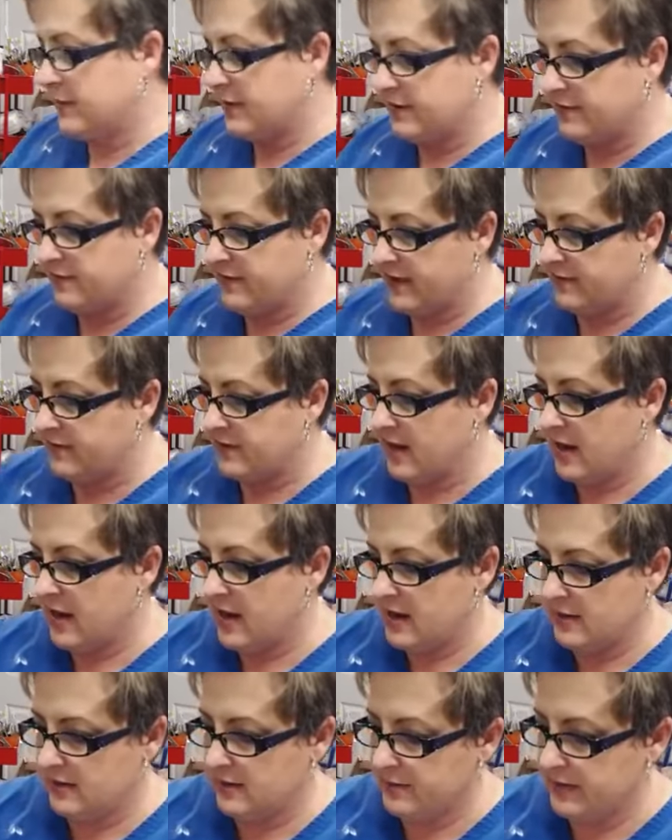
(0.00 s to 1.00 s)
but if I've
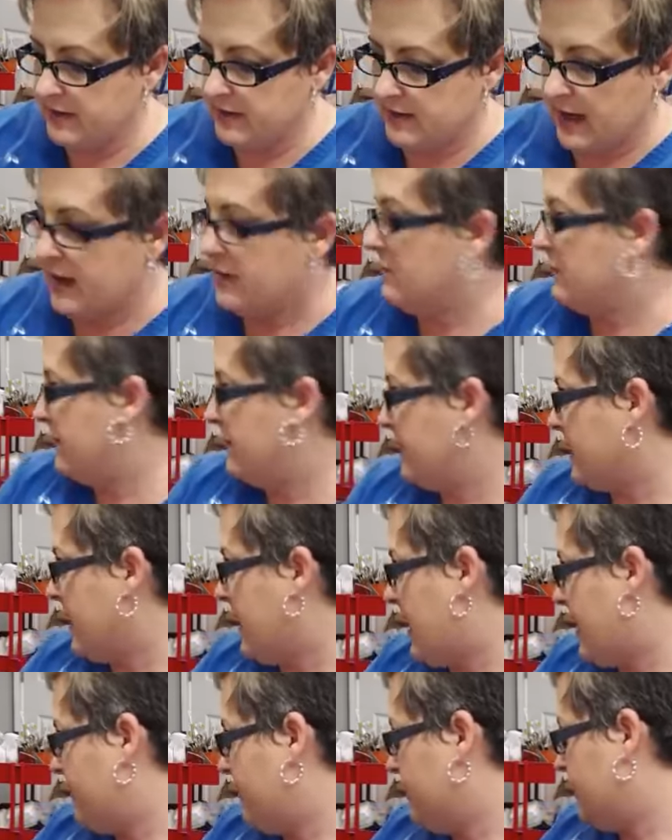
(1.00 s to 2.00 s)
got, I don't think I
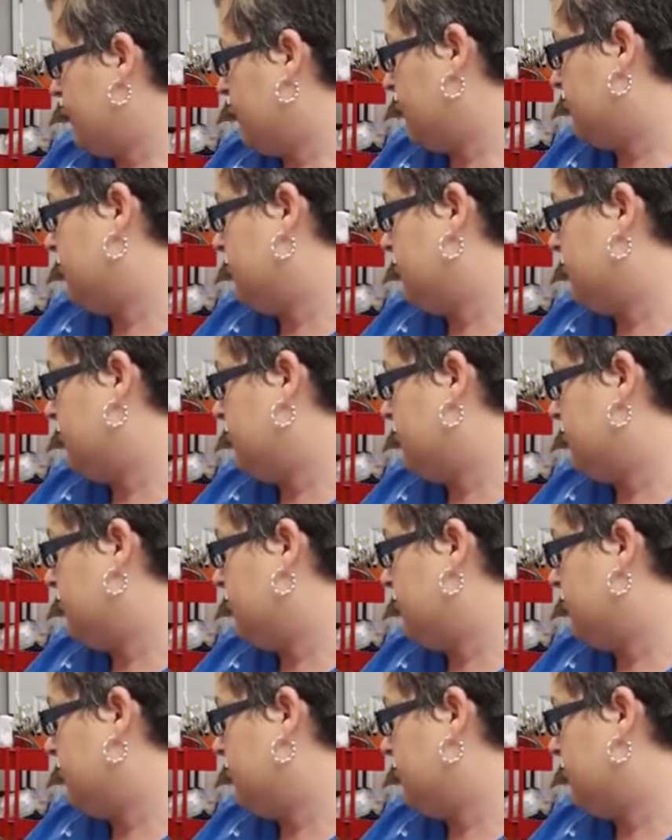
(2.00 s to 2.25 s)
have any.